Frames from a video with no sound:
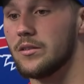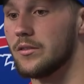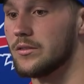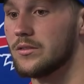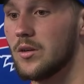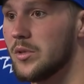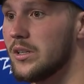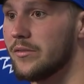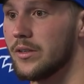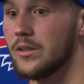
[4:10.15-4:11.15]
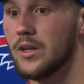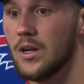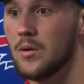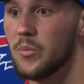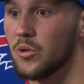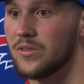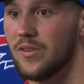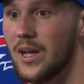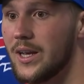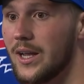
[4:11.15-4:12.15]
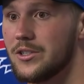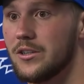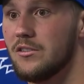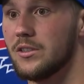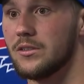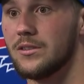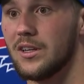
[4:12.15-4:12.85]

You know, there's so many different bullets flying at you, and,